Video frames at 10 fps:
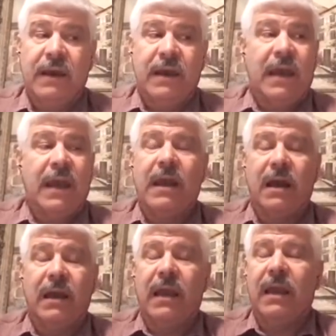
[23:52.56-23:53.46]
And
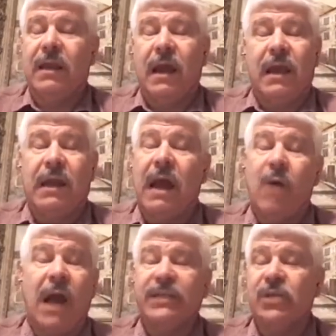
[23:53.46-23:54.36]

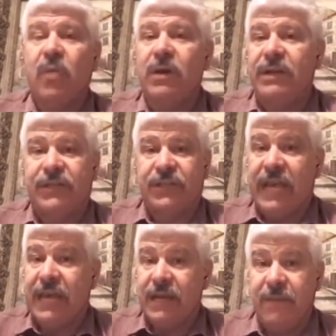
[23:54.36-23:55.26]
I just wanted to
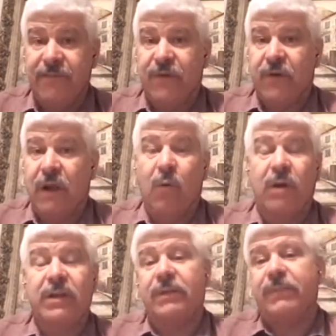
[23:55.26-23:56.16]
stand up for her. I
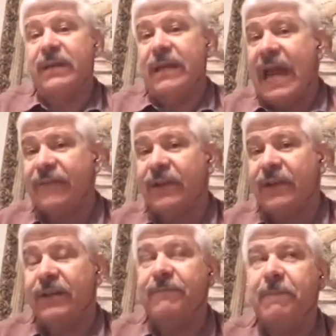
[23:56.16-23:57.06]
wanted to be an
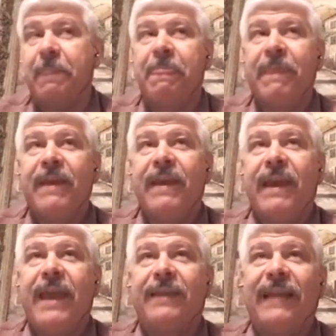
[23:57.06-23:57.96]
advocate.
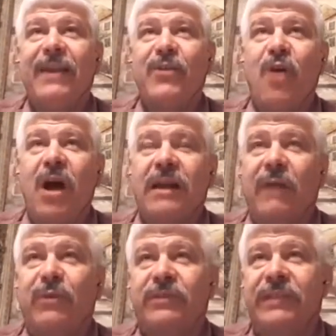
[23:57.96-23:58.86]
And later on, I
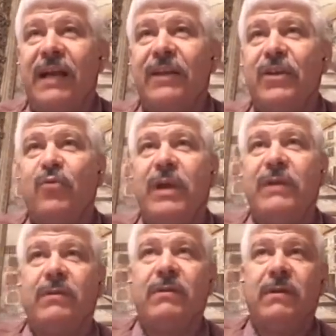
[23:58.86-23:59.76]
will tell you,
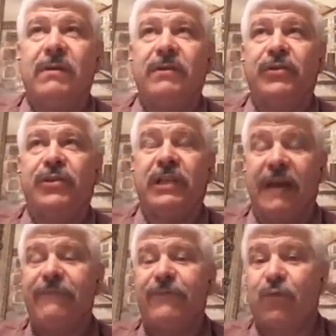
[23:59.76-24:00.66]
when she
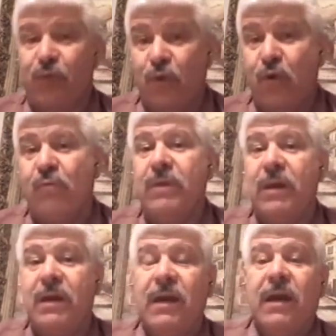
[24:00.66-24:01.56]
left the room,
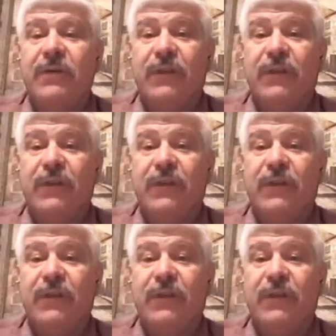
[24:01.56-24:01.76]
the